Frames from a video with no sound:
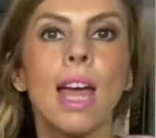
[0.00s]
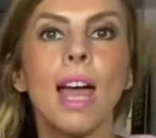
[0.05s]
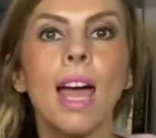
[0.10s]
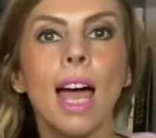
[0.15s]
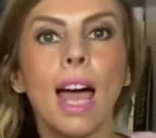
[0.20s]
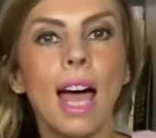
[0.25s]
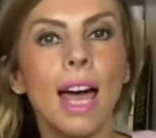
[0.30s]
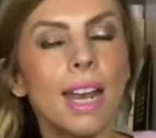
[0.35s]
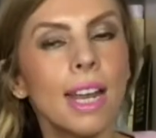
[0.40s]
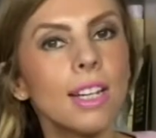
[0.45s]

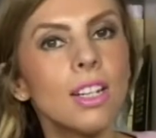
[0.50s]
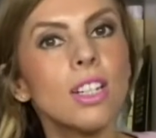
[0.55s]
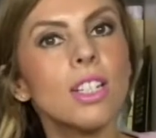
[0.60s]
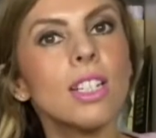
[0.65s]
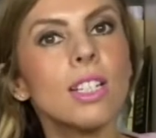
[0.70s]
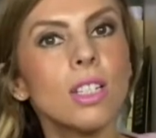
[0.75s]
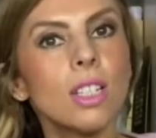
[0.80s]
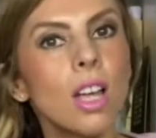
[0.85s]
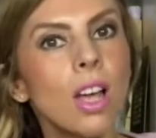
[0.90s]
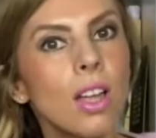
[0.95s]
And I
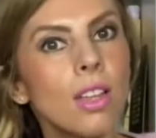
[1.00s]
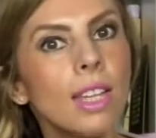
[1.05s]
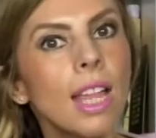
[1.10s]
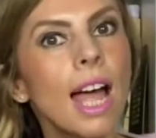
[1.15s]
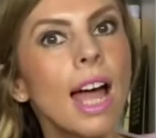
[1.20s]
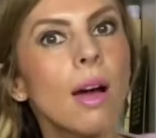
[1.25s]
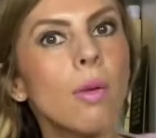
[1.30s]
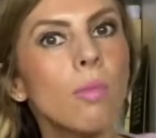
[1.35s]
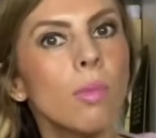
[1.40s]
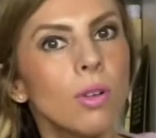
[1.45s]
just turned the
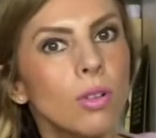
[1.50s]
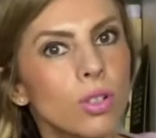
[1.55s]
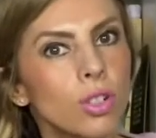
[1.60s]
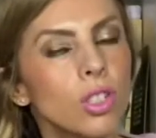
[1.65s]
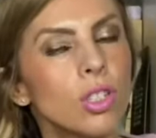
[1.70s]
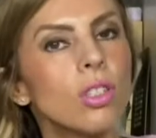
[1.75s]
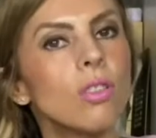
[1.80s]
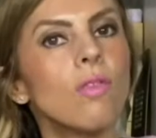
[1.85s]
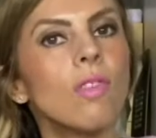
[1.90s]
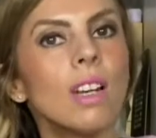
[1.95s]
hand wheel
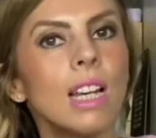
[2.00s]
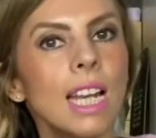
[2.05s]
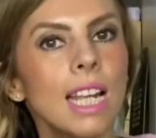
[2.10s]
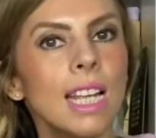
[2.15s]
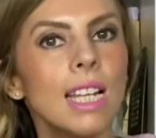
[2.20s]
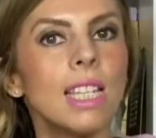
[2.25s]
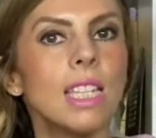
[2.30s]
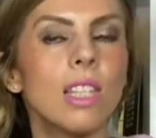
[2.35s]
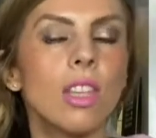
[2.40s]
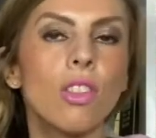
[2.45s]
just to
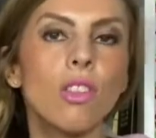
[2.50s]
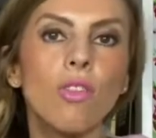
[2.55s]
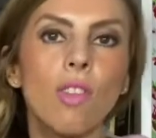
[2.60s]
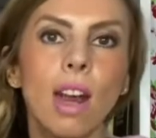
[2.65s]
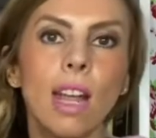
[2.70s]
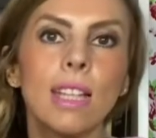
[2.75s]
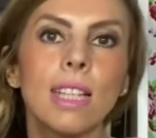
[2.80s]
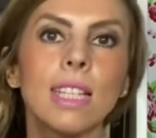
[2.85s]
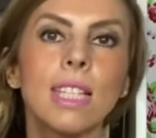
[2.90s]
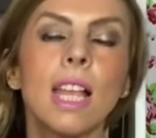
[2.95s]
release the
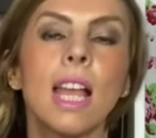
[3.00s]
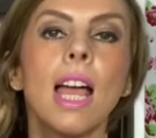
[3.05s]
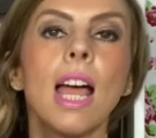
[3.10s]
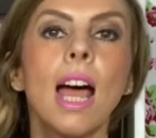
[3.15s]
threads